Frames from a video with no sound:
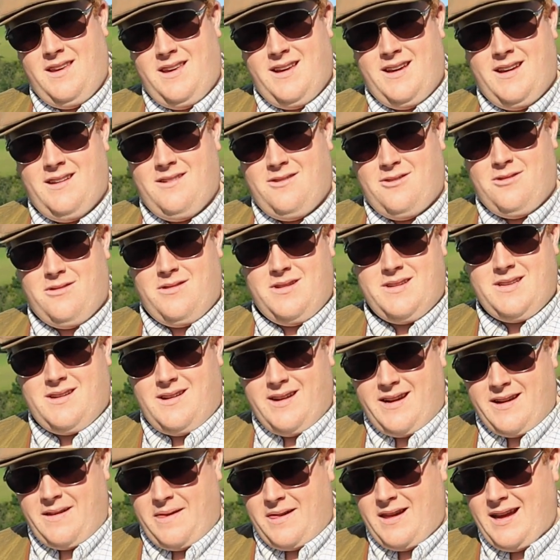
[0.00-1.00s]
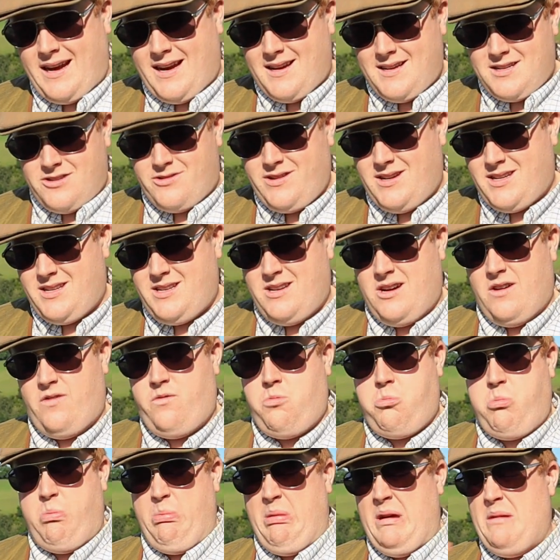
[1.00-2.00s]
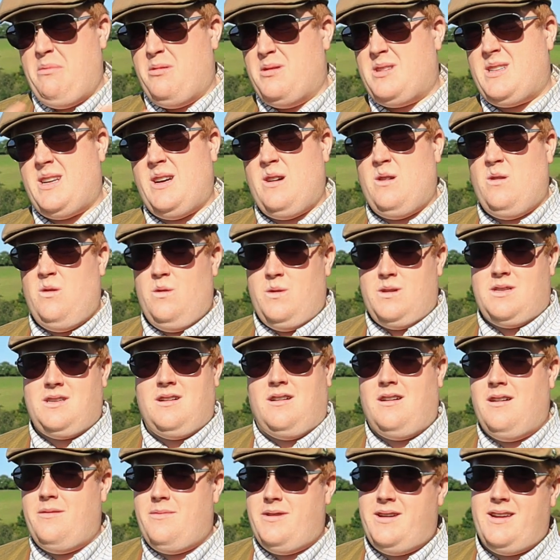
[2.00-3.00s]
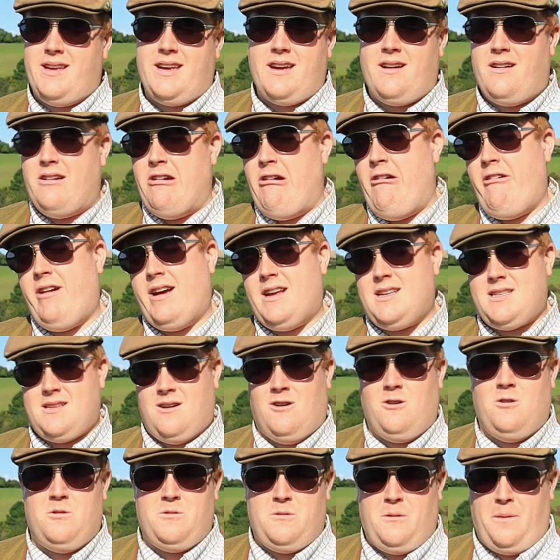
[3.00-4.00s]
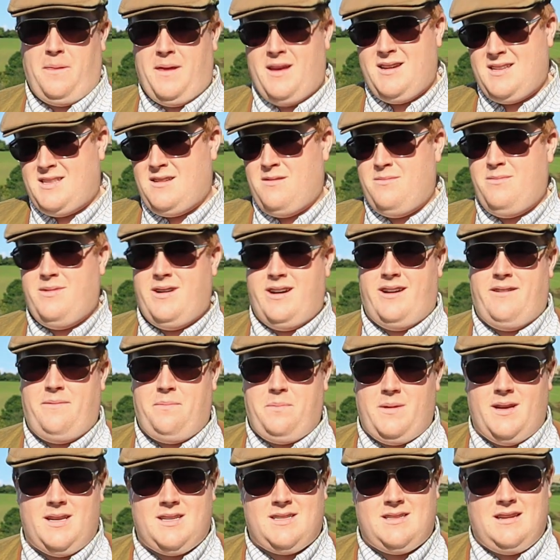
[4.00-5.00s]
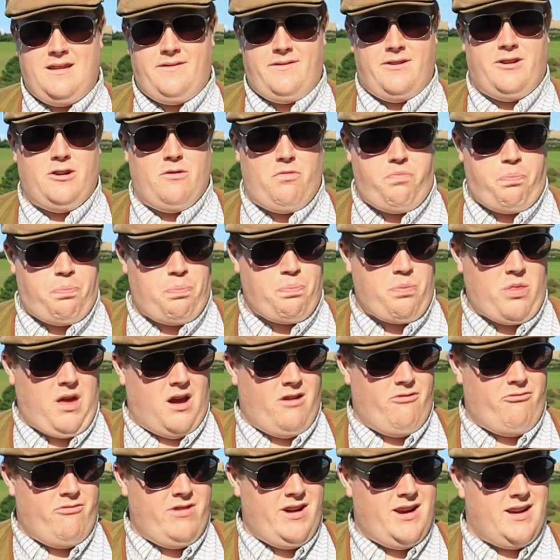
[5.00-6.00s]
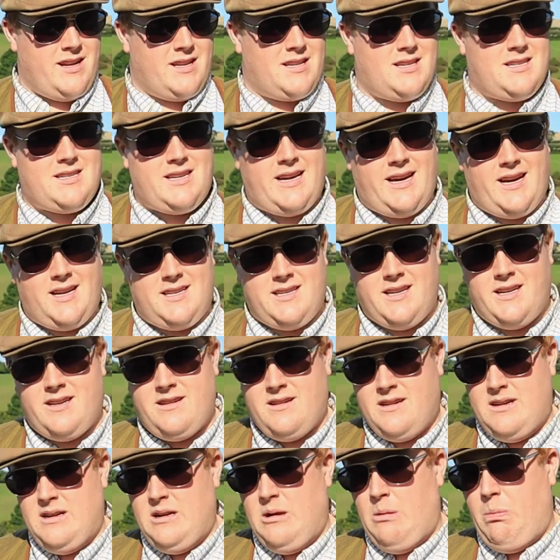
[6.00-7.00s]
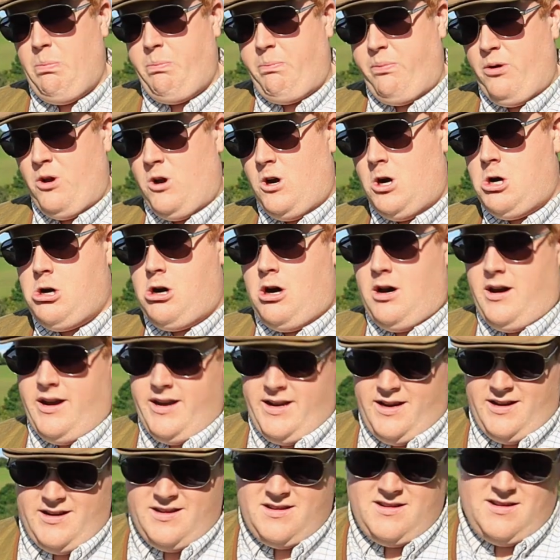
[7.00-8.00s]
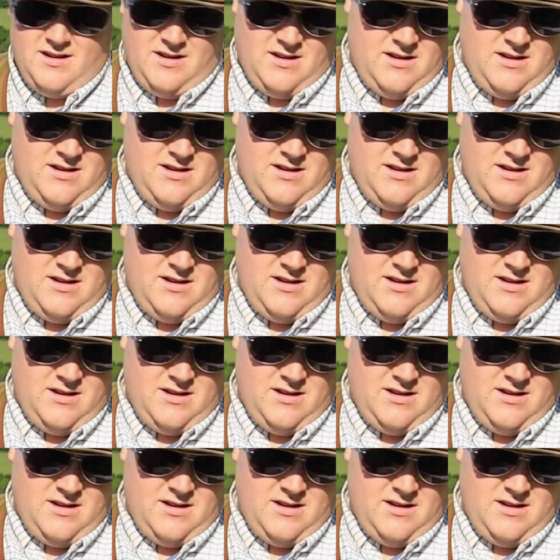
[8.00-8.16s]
Yeah, you know, honestly, it's... I can't stress enough. People say it all the time, and it, I know it gets old. Somewhere it's never really detected. That I had